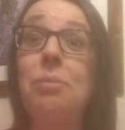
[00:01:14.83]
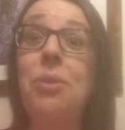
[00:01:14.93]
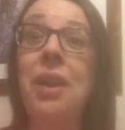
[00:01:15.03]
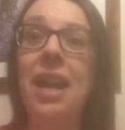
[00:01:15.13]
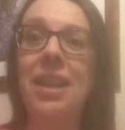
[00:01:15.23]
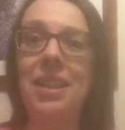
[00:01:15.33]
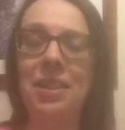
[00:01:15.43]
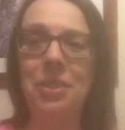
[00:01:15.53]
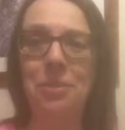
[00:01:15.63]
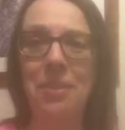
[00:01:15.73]
a more
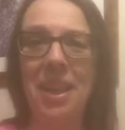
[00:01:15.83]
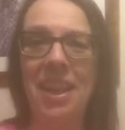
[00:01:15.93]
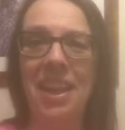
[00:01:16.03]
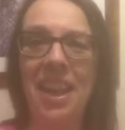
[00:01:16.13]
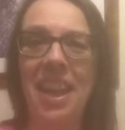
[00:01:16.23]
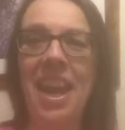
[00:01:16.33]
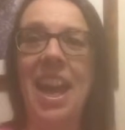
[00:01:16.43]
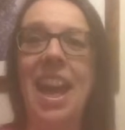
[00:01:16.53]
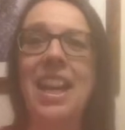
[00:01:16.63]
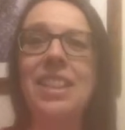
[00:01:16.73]
elegant way,
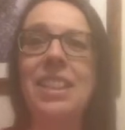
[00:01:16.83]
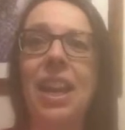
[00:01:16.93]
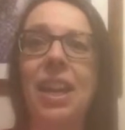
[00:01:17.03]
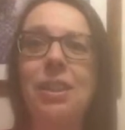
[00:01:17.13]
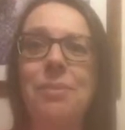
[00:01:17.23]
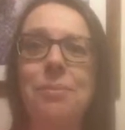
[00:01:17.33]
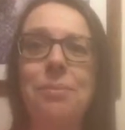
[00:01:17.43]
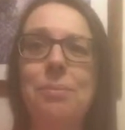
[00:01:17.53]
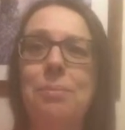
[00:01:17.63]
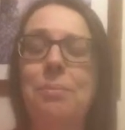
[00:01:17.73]
and
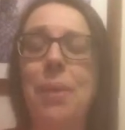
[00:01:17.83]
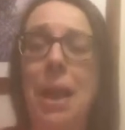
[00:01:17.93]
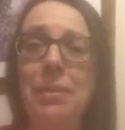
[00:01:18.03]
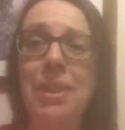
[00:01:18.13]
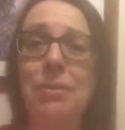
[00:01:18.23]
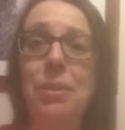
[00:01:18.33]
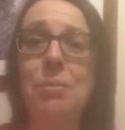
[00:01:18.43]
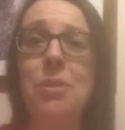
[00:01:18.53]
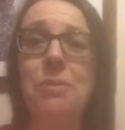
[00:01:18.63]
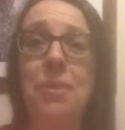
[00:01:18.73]
perhaps even a
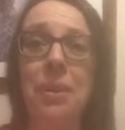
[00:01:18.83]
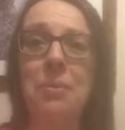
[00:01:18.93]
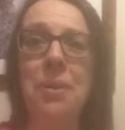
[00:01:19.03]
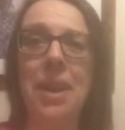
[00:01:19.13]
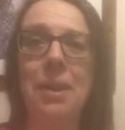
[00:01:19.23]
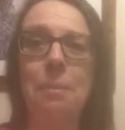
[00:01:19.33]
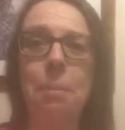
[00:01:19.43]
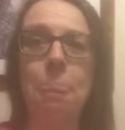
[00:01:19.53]
more fun way.